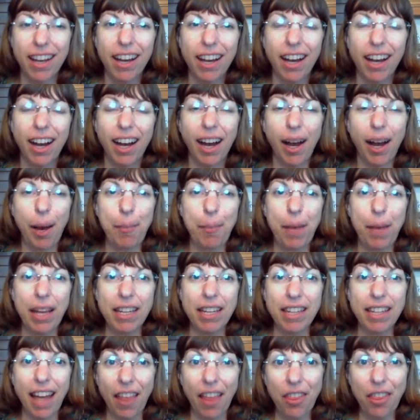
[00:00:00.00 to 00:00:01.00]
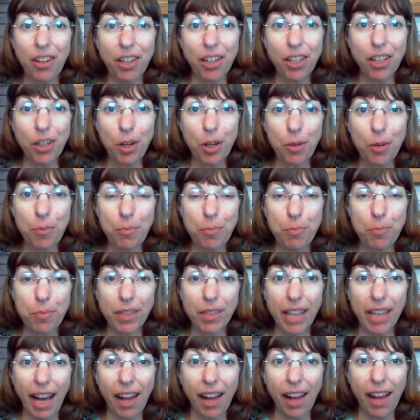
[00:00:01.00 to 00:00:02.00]
Another
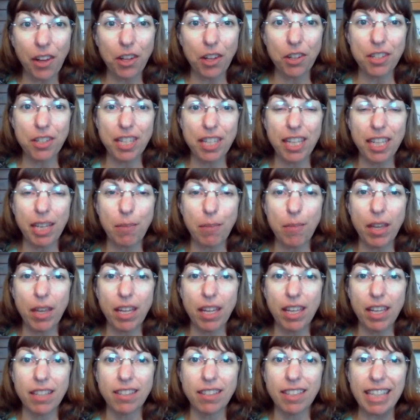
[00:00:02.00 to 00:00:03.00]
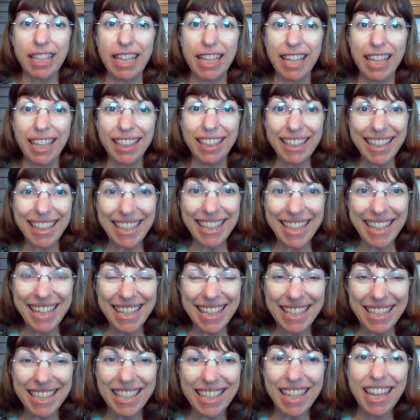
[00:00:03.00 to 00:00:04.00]
gal on our team that is killing
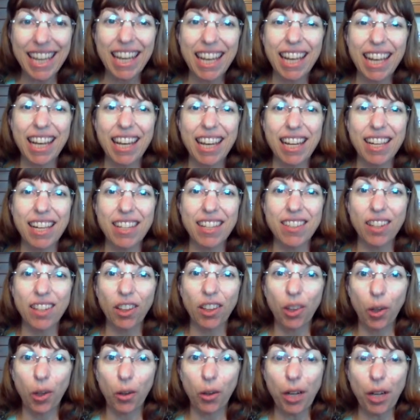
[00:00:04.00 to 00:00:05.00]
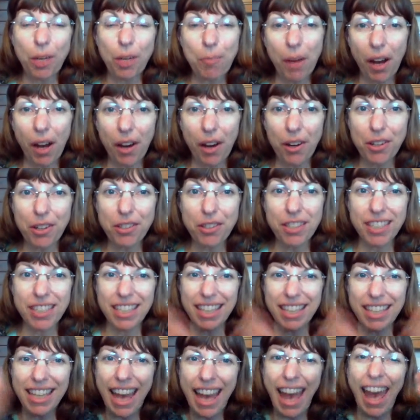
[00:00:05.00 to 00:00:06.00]
it is Lori Post,
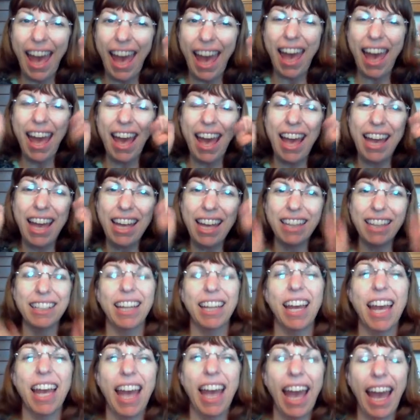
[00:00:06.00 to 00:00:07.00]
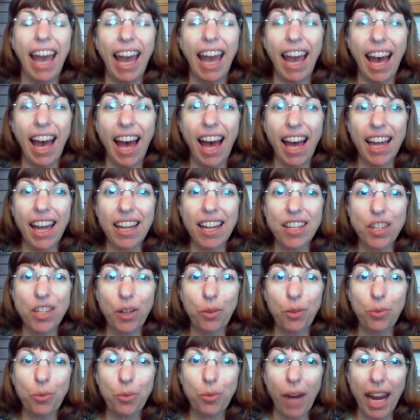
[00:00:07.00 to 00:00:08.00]
yay, and
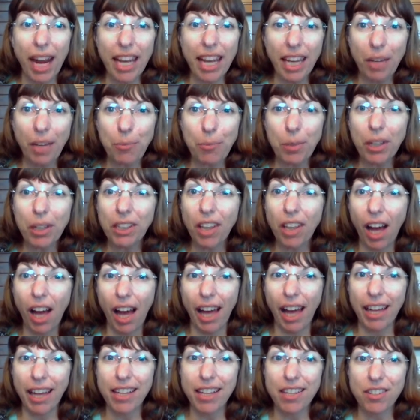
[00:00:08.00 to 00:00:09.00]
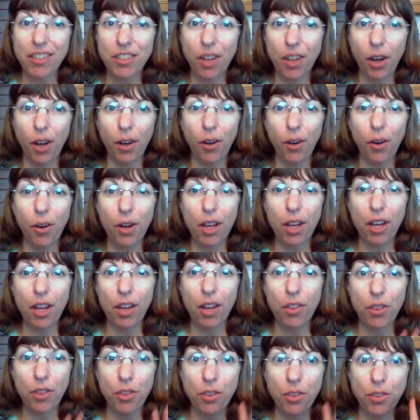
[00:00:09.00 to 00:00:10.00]
Reagan Paland. So
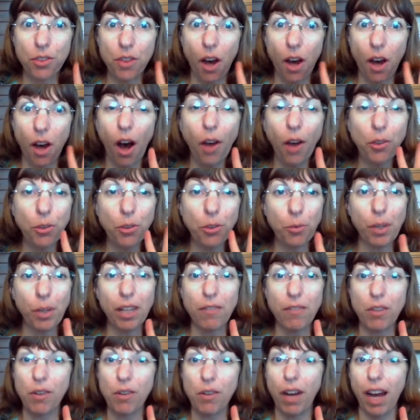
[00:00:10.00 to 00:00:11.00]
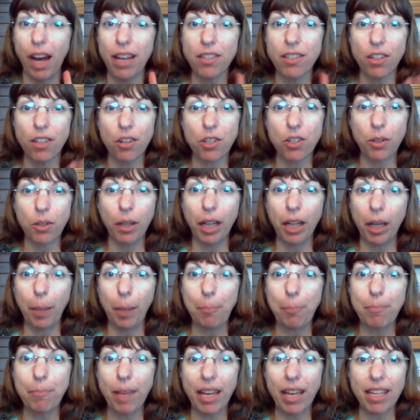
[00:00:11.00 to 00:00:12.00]
all three of you guys are doing
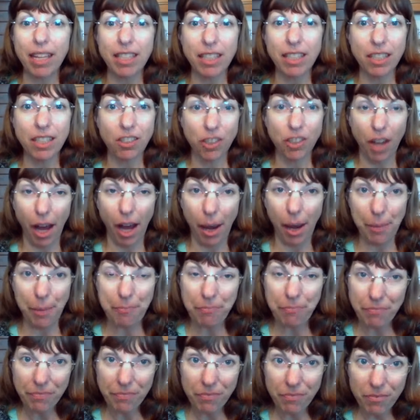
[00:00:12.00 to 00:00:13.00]
an amazing job.